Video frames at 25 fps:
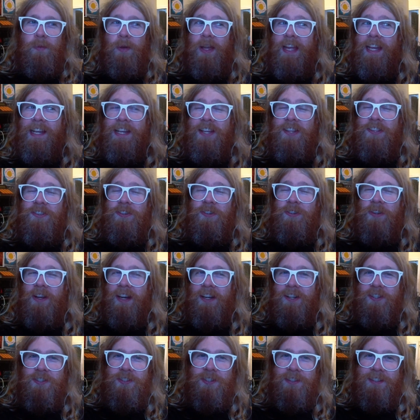when you
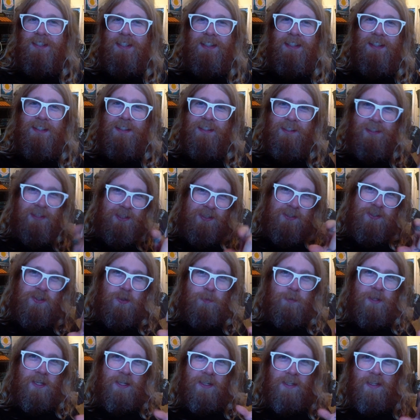are shooting
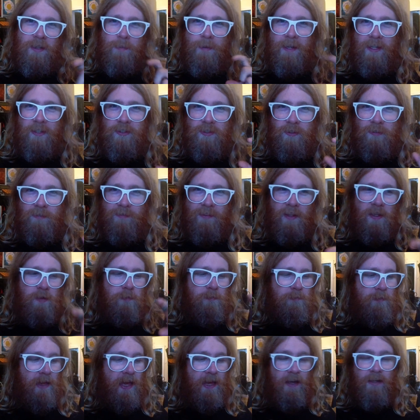consumer commercial
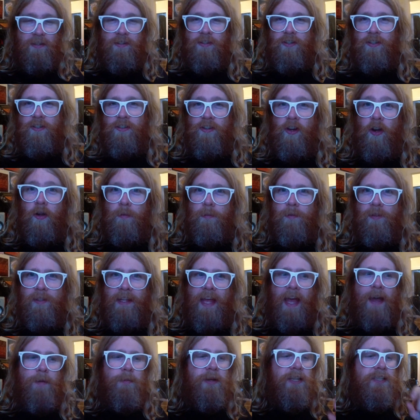film in your normal
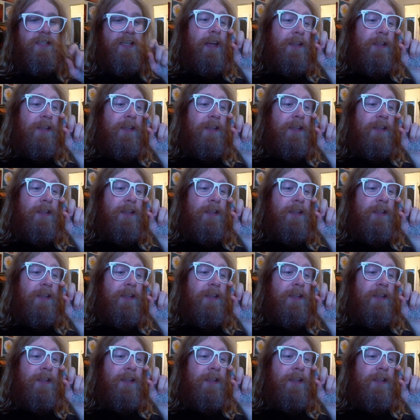cameras.